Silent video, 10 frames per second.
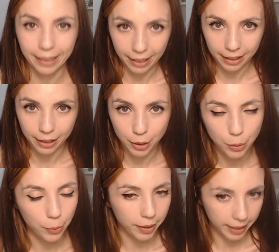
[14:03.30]
care
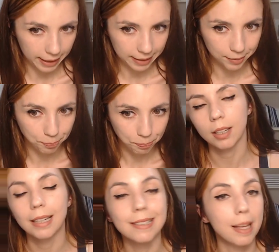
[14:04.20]
with that.
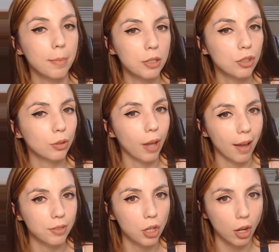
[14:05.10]
As I mentioned, you
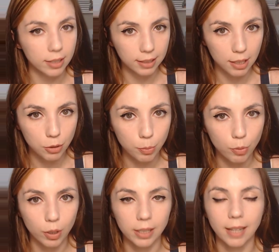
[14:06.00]
have to contact the
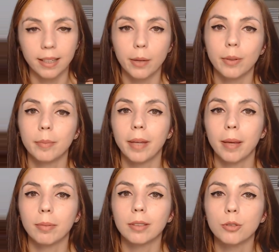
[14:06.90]
support and they will be
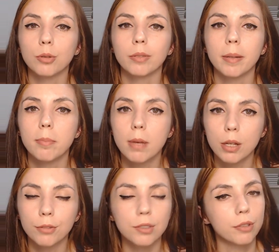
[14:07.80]
able to
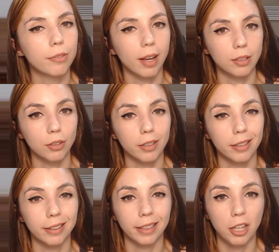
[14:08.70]
remove two-factor
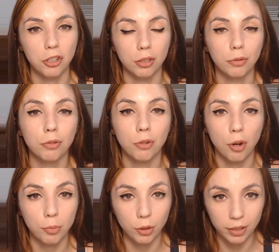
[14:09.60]
authentication
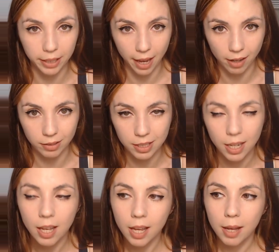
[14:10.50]
from your account.
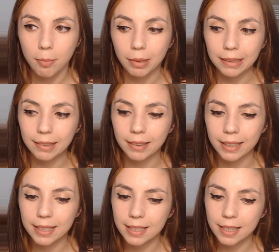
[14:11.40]
But
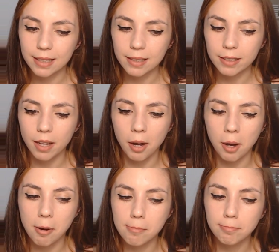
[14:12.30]
this is
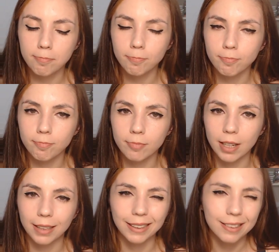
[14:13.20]
um,
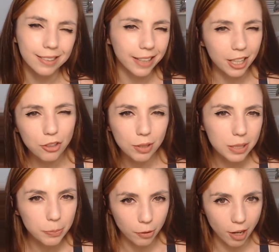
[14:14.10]
a little
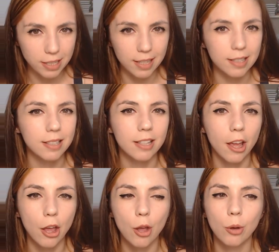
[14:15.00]
dangerous process,
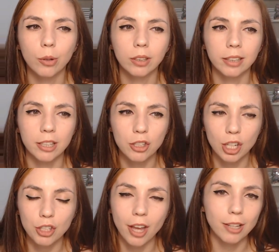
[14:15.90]
so the
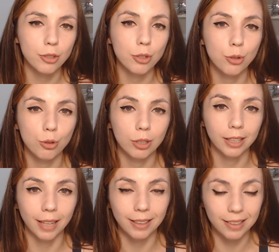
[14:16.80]
exchange has to ensure
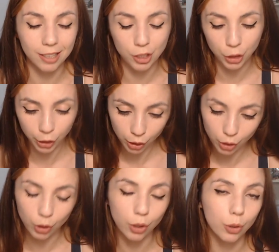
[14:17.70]
that it is
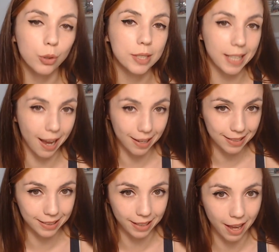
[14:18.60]
you who's
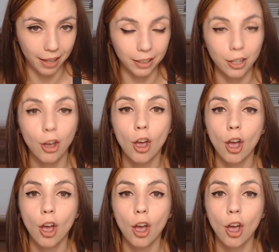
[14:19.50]
asking